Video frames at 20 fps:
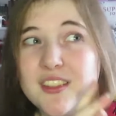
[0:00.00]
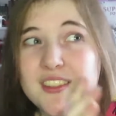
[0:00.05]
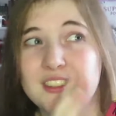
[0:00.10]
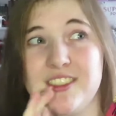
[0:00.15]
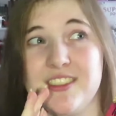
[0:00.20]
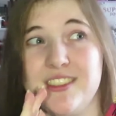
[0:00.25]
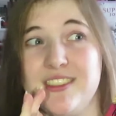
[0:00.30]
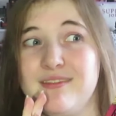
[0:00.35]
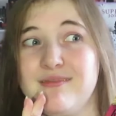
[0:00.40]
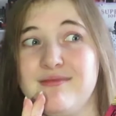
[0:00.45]

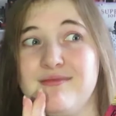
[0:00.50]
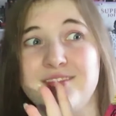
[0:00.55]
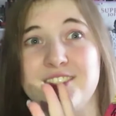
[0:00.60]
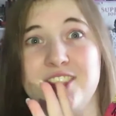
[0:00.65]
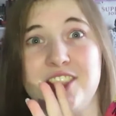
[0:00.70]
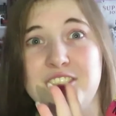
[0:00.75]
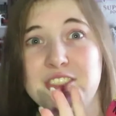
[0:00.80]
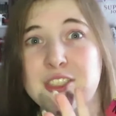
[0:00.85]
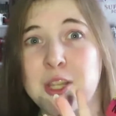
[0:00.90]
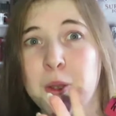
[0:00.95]
just
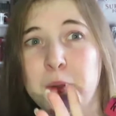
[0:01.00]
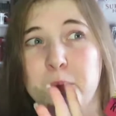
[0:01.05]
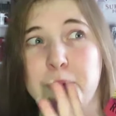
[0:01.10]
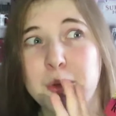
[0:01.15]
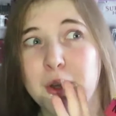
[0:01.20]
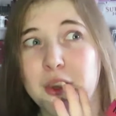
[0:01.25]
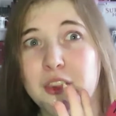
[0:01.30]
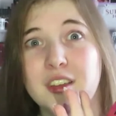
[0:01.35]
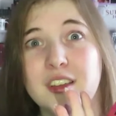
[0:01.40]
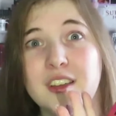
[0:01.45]
just don't
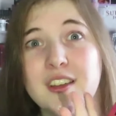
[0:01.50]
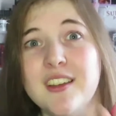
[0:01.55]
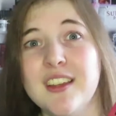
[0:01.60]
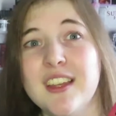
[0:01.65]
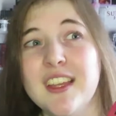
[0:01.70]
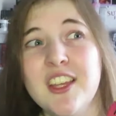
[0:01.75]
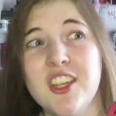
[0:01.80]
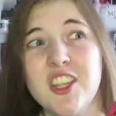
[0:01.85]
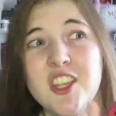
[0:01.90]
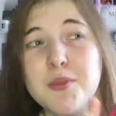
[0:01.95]
bother.
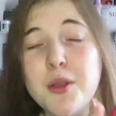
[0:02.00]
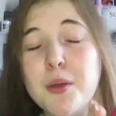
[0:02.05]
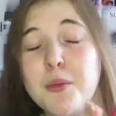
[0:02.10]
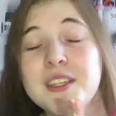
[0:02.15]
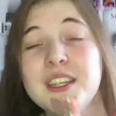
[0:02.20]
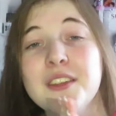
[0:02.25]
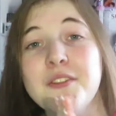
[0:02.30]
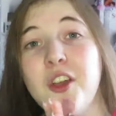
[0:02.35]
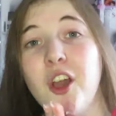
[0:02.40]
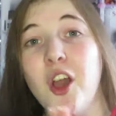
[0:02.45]
You've
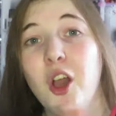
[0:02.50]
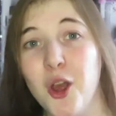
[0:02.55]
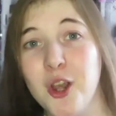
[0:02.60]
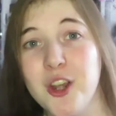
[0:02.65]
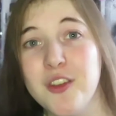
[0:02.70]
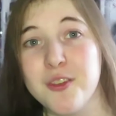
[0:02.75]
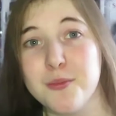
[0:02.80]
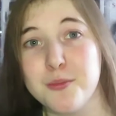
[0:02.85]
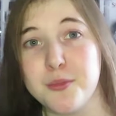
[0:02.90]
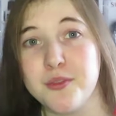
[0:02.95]
probably never heard
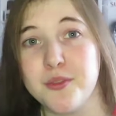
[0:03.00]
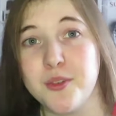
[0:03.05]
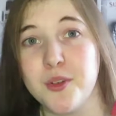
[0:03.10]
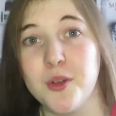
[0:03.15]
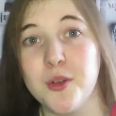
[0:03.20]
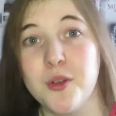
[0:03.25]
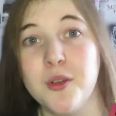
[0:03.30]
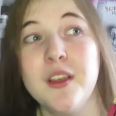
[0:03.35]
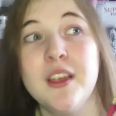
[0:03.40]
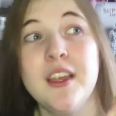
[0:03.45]
of it
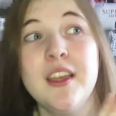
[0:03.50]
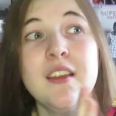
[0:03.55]
before.